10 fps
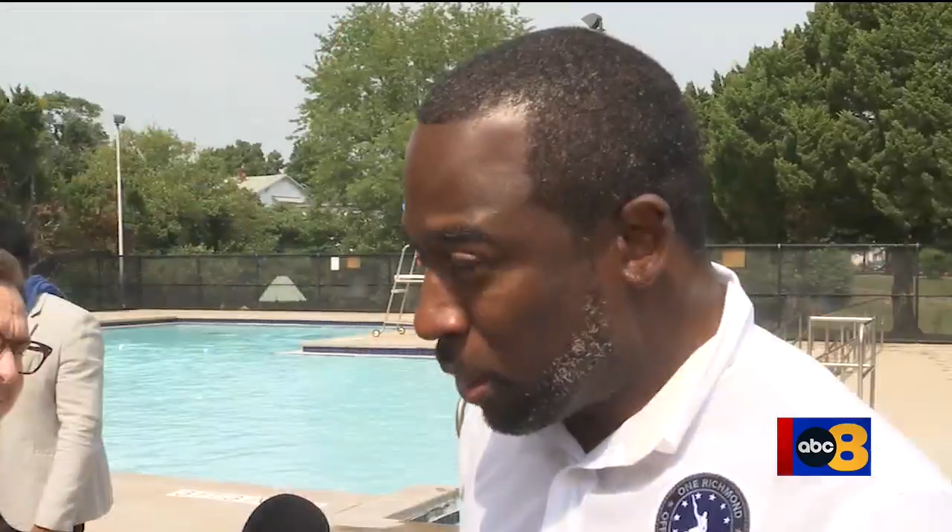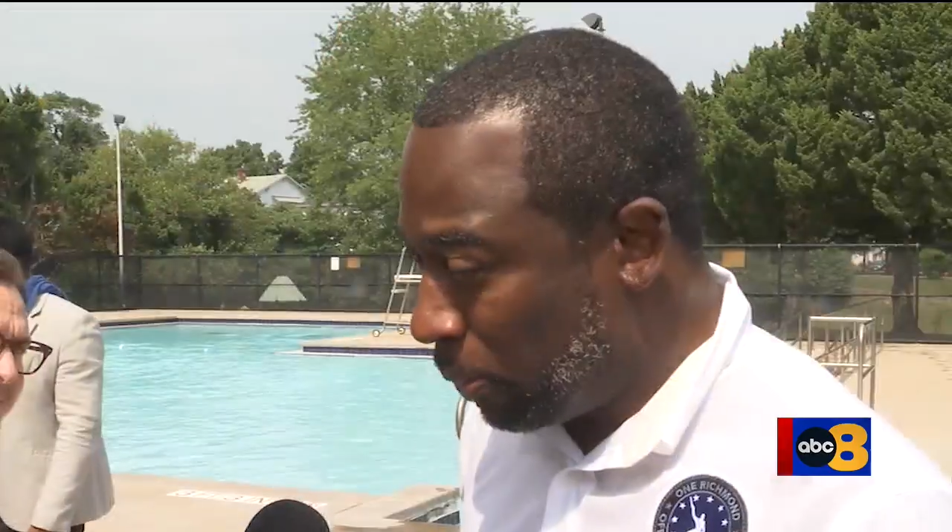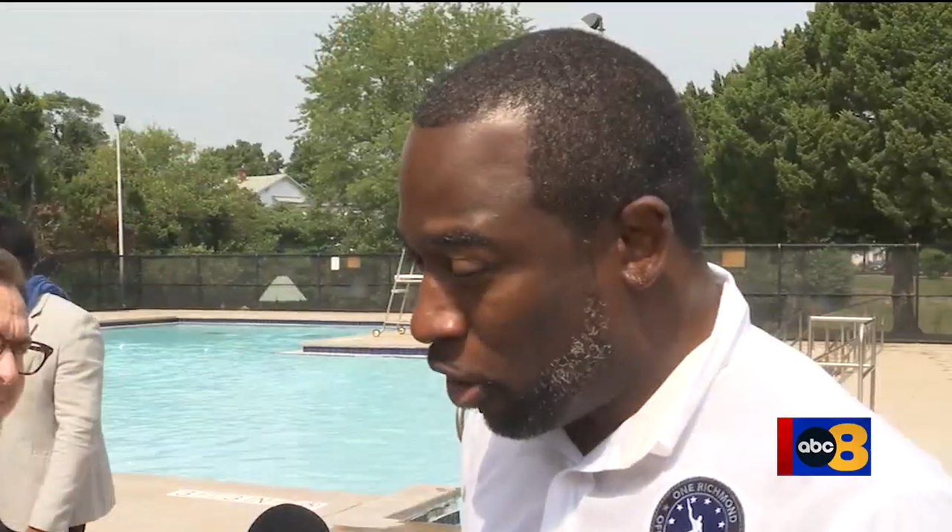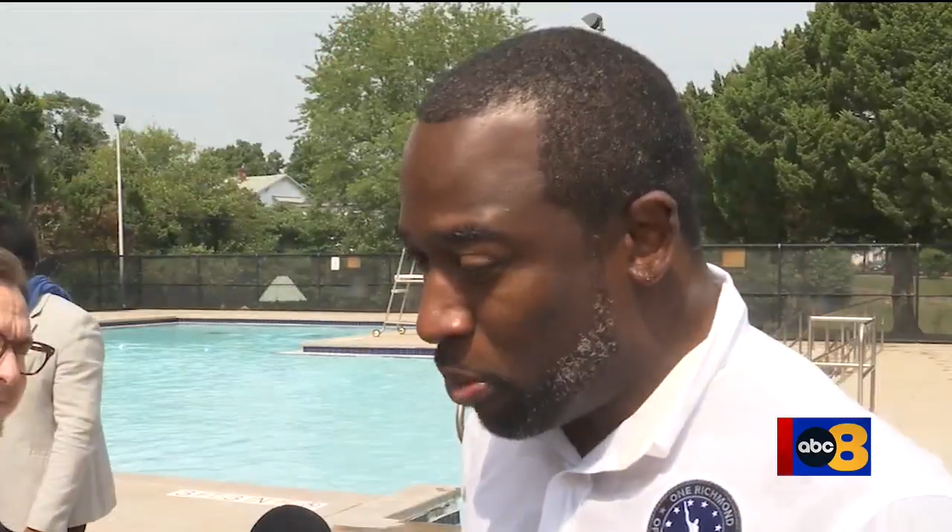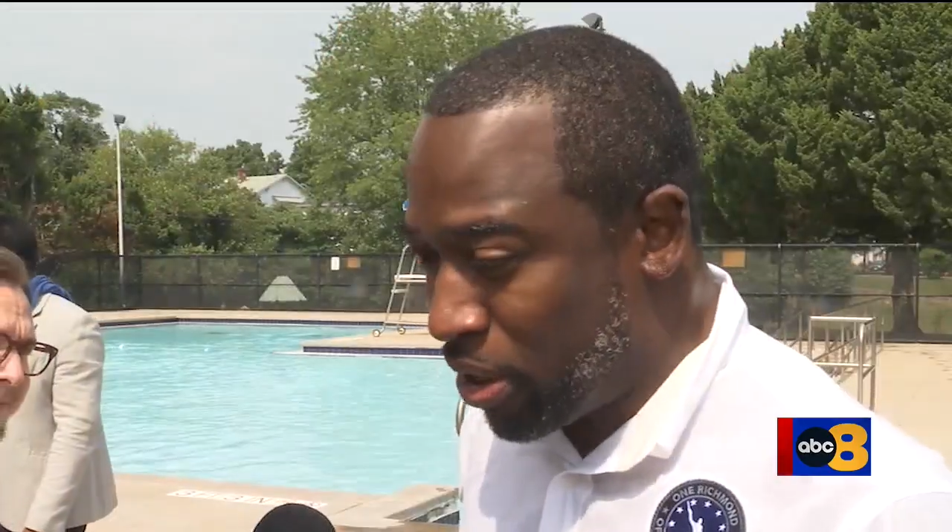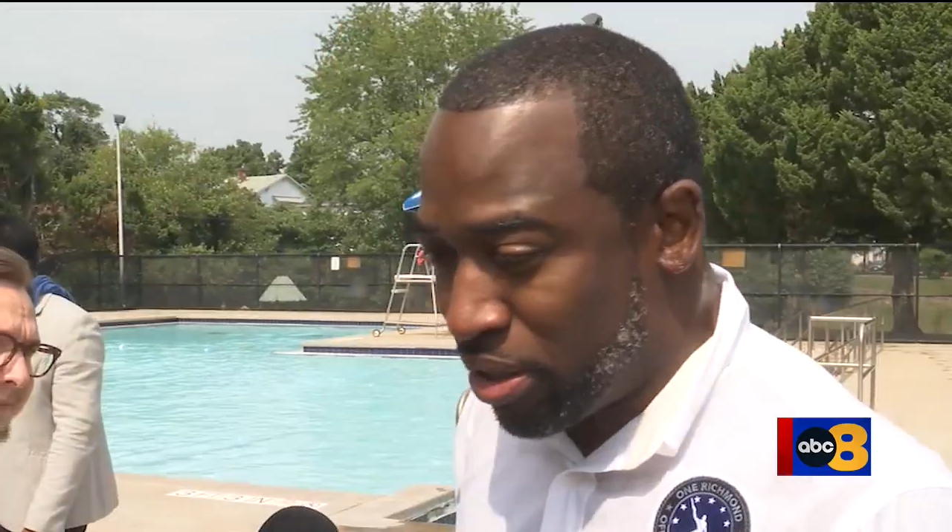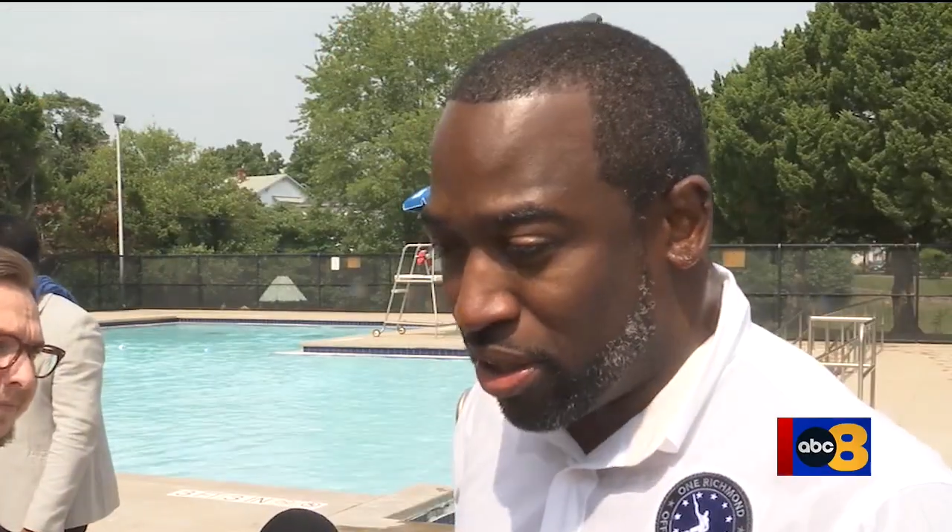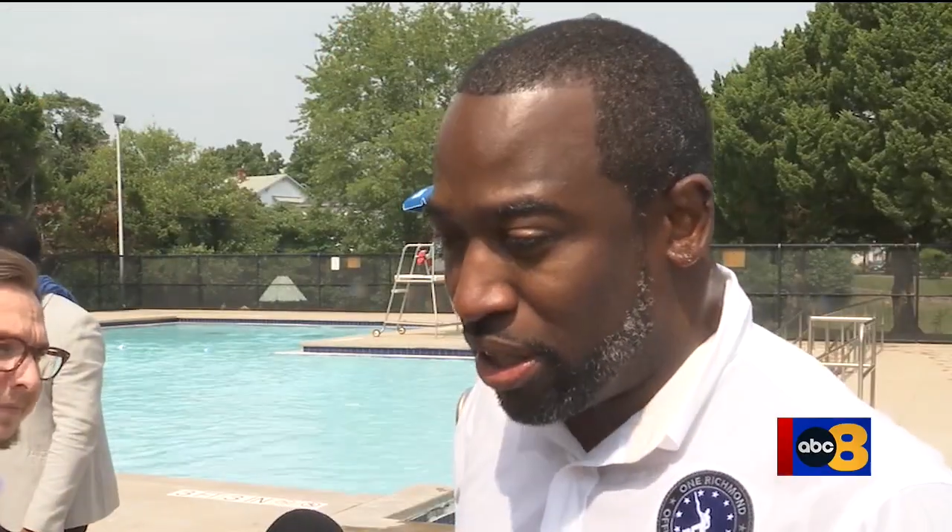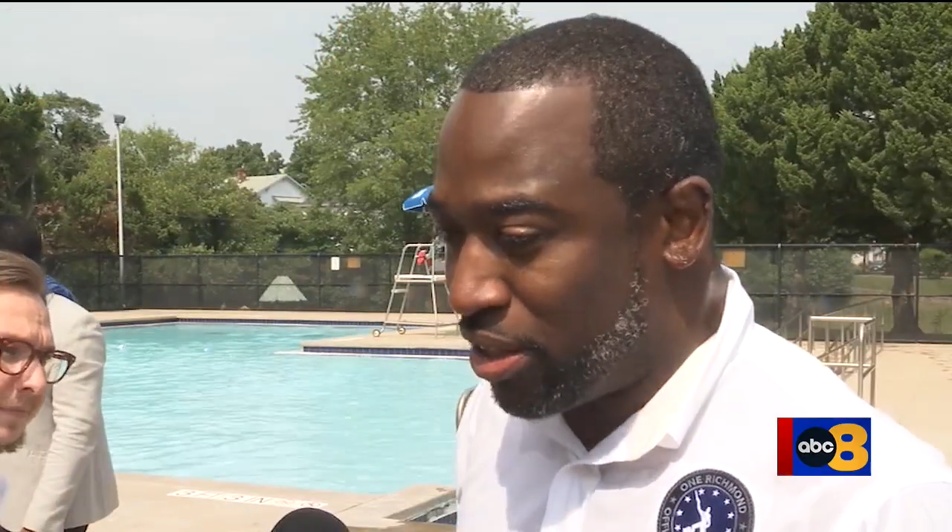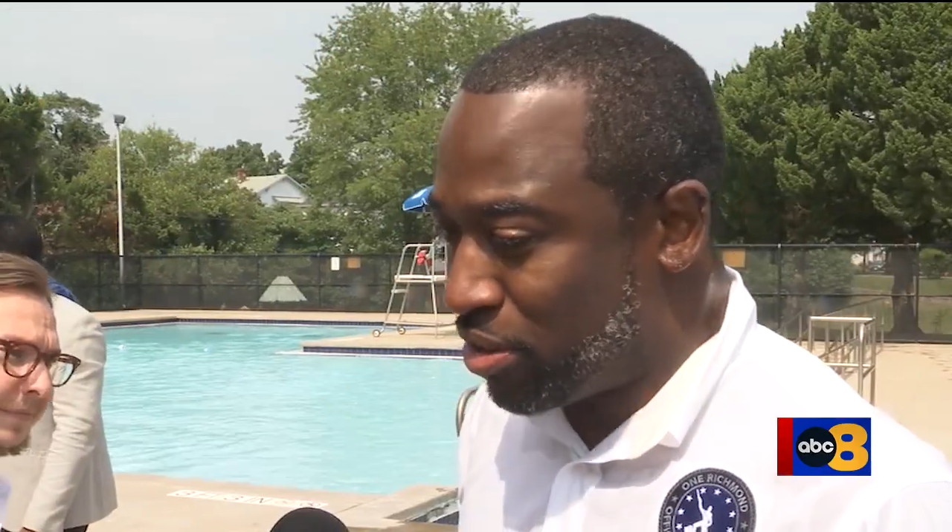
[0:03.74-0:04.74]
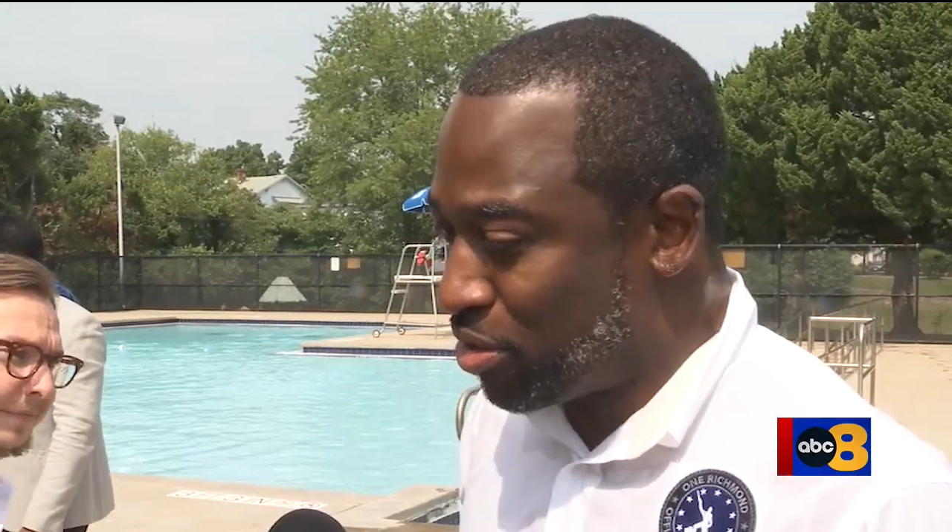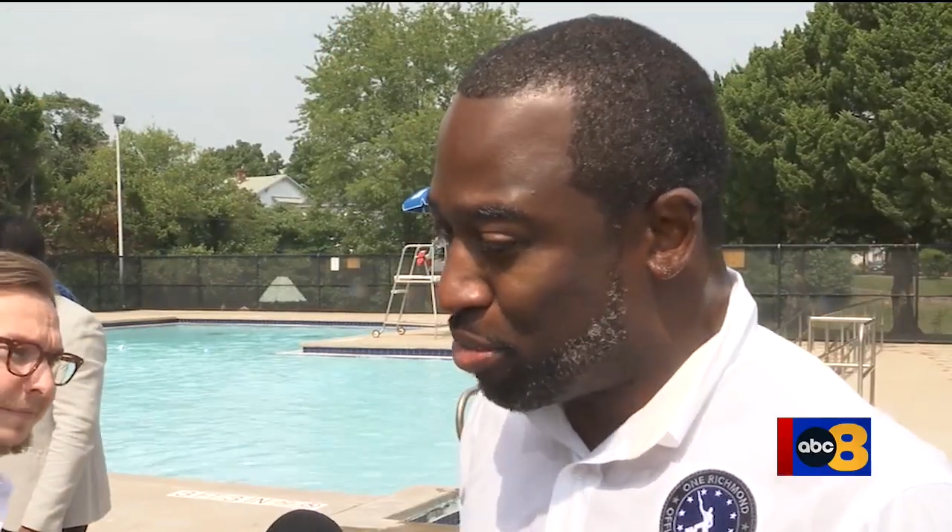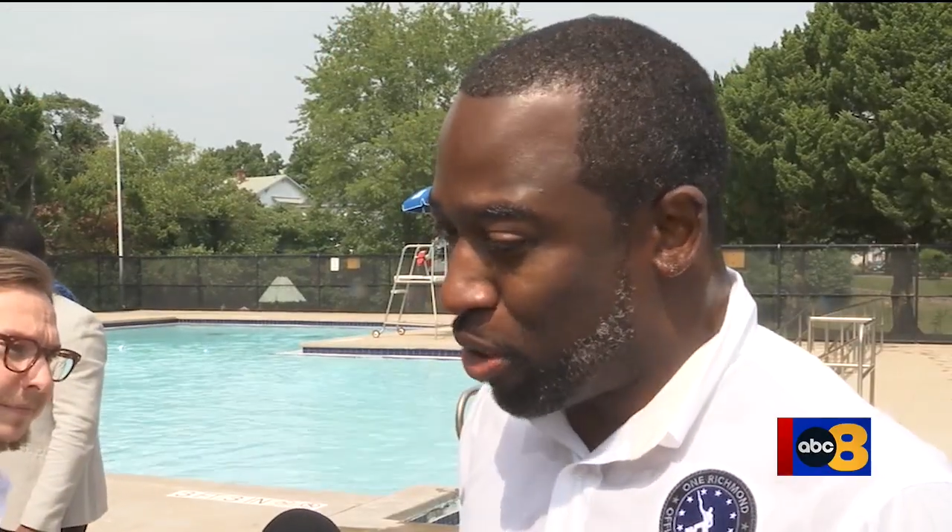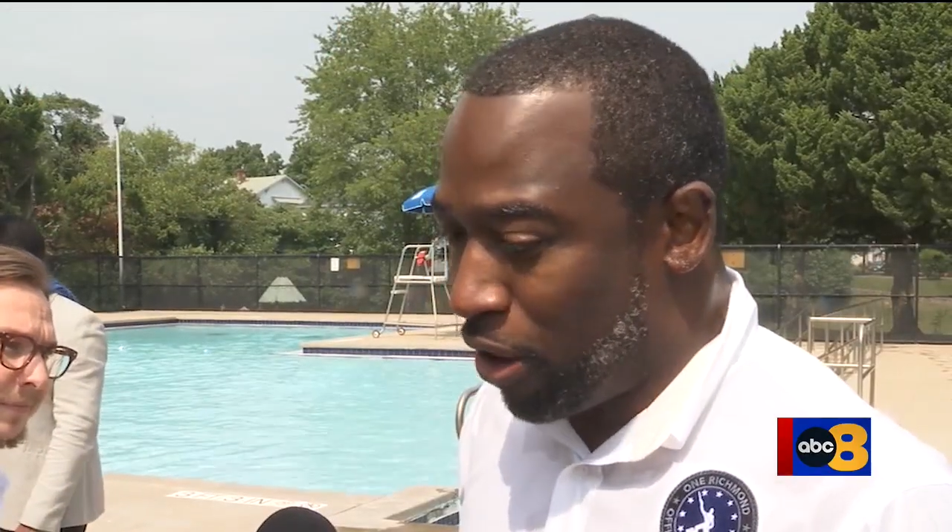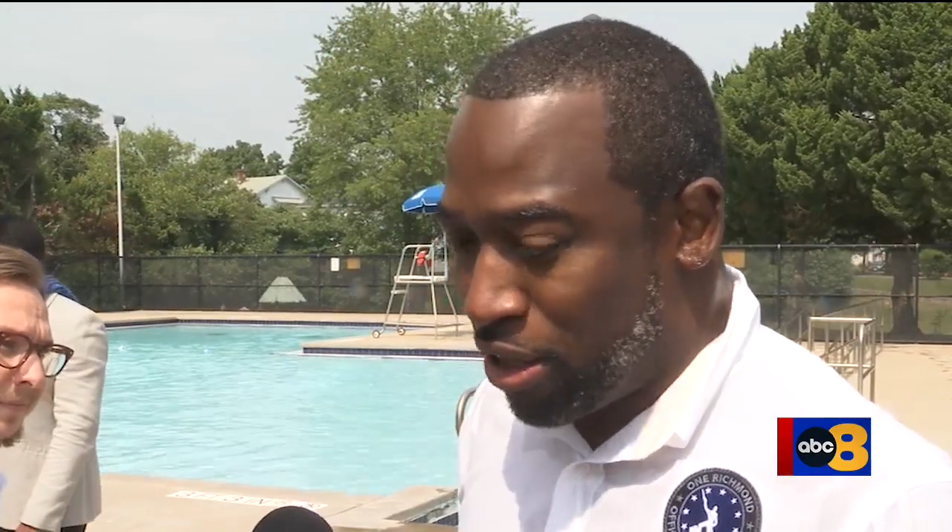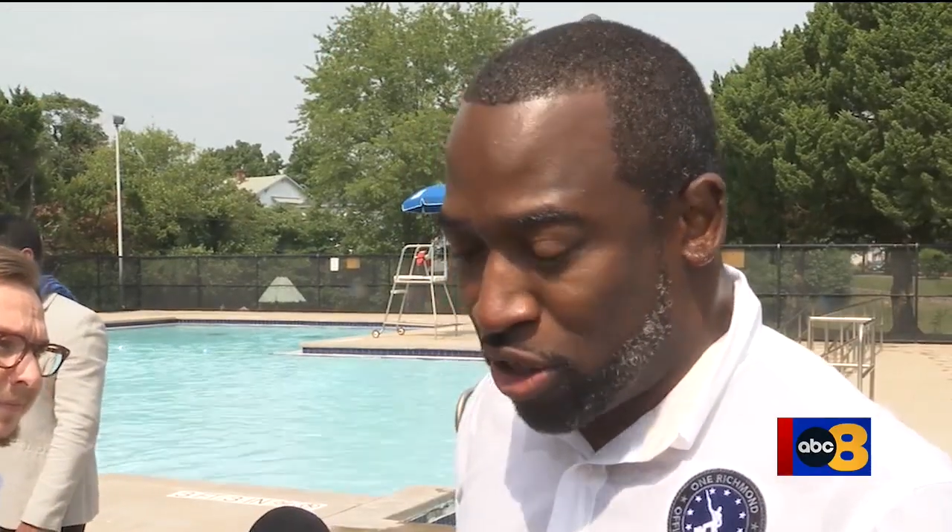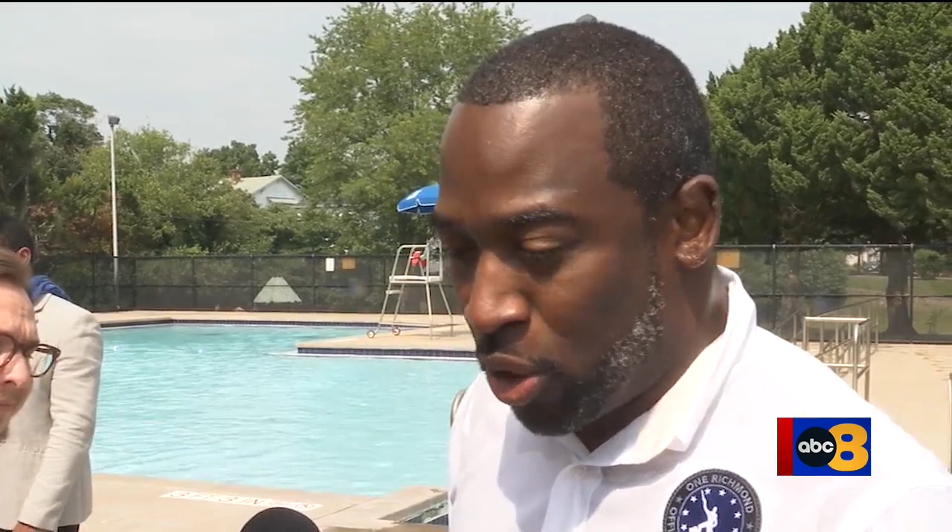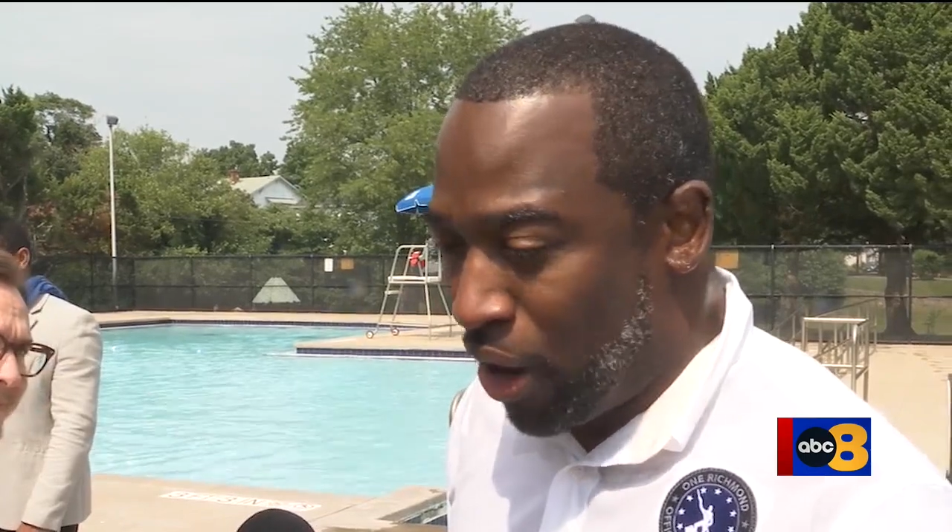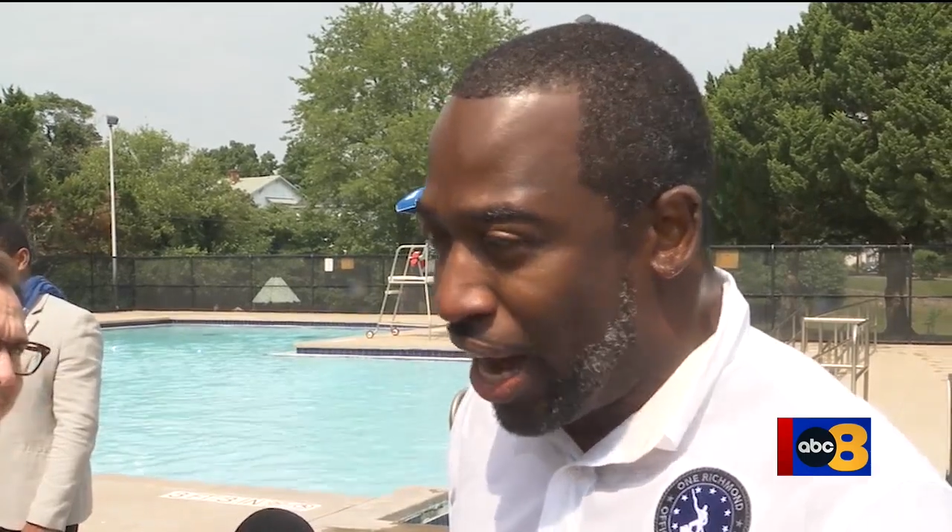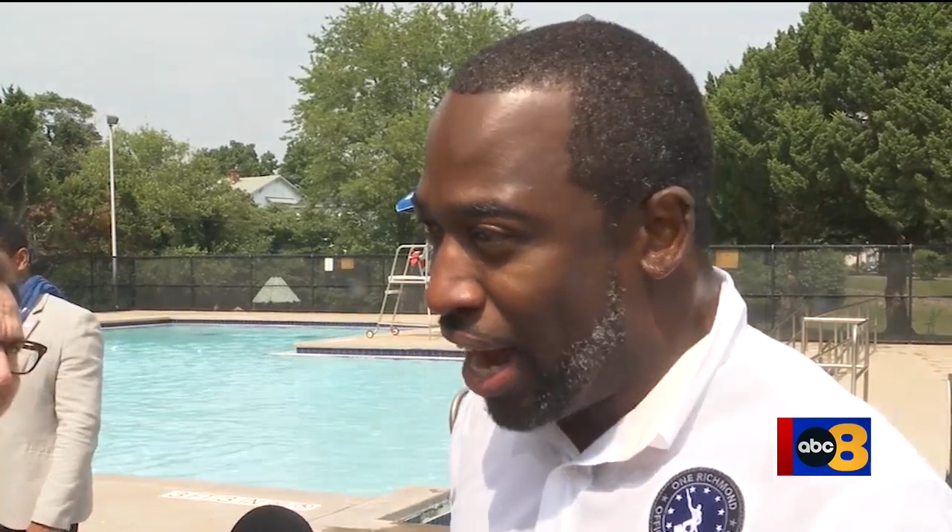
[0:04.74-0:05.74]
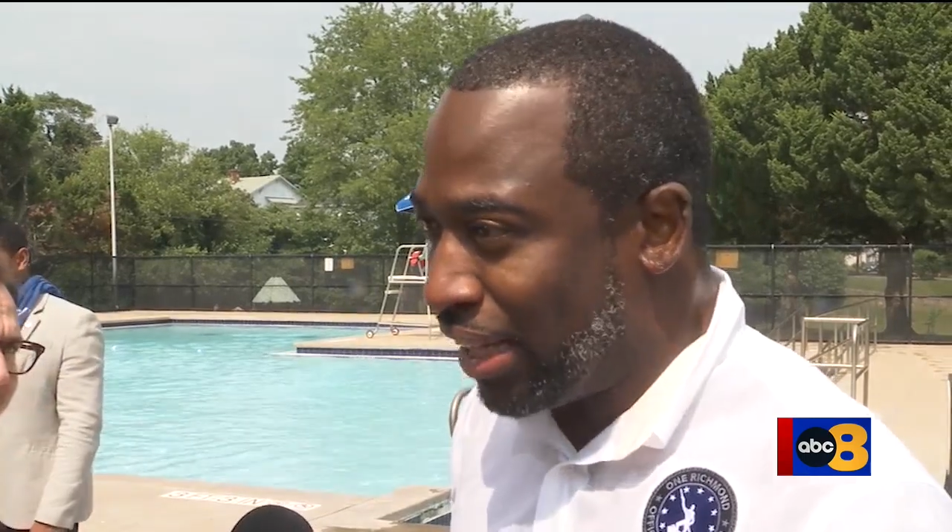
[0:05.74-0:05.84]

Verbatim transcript: Fighting violence and pulling out the